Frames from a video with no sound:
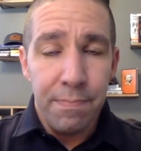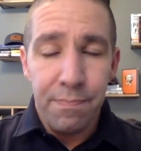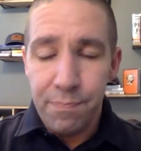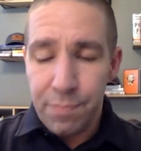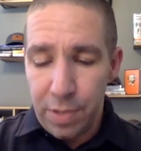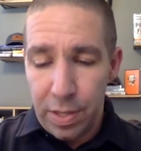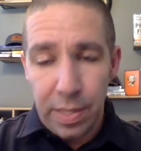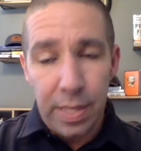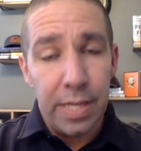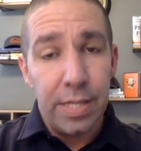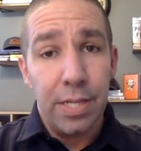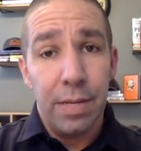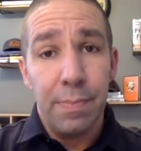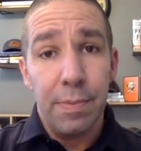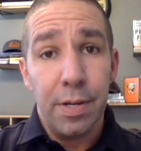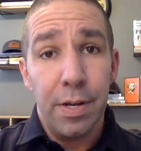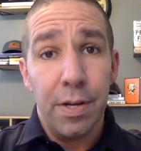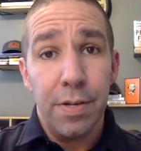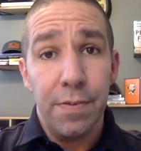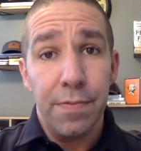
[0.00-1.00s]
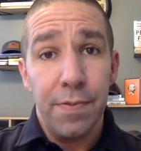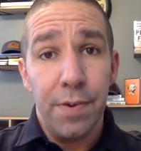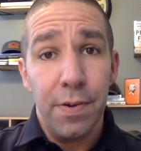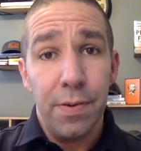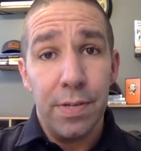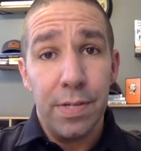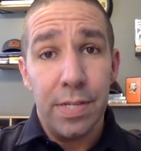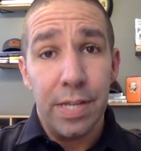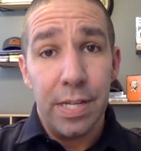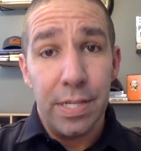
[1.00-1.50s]
you get something on your phone
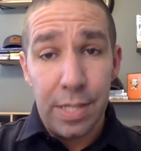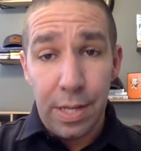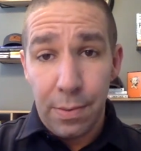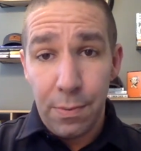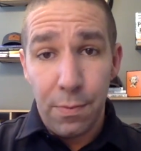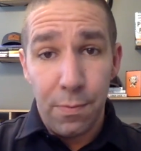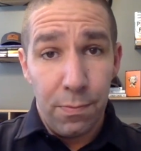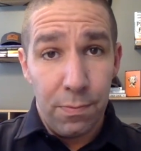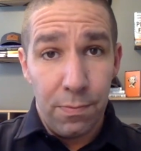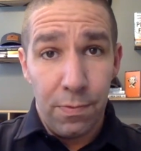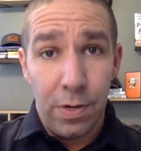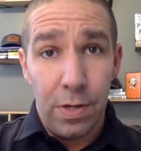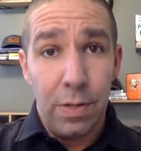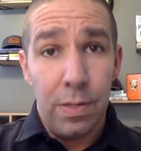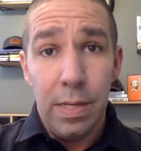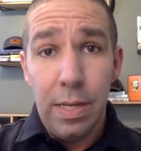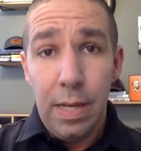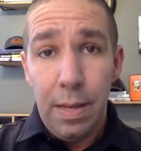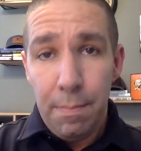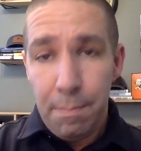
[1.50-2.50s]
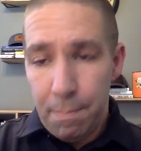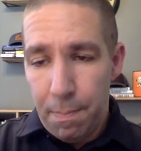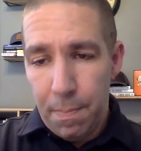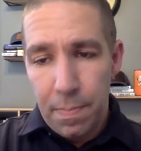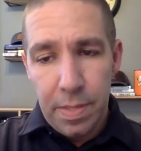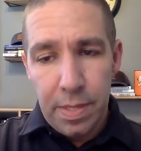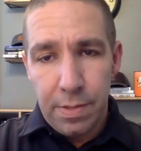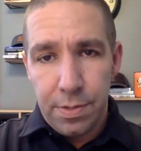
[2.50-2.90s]
and says if